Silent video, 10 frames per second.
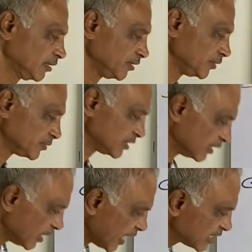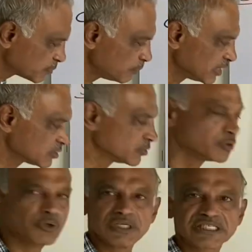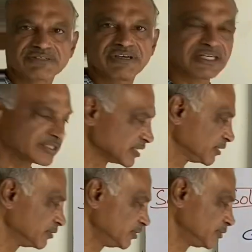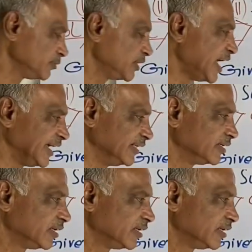you see, x plus 2 whole square is equal to 9.